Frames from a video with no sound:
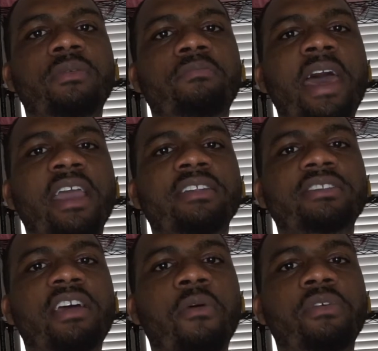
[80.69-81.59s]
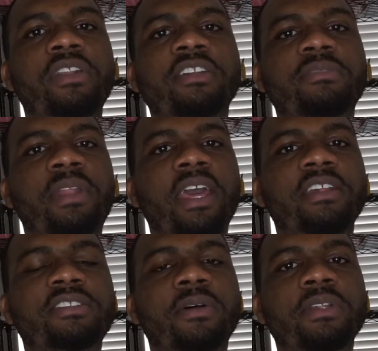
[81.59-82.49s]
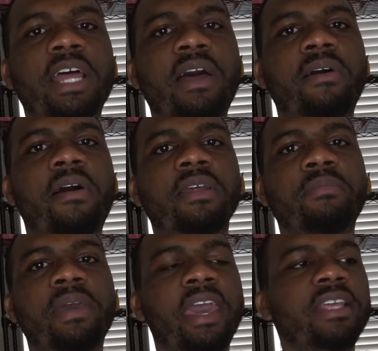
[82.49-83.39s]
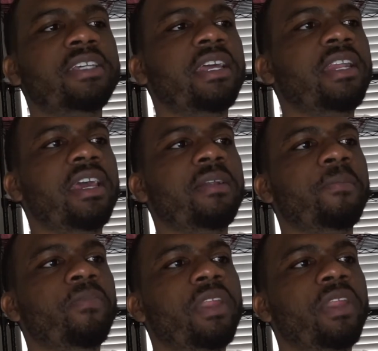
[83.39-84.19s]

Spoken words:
Back in Stock will display sold out on the page, and then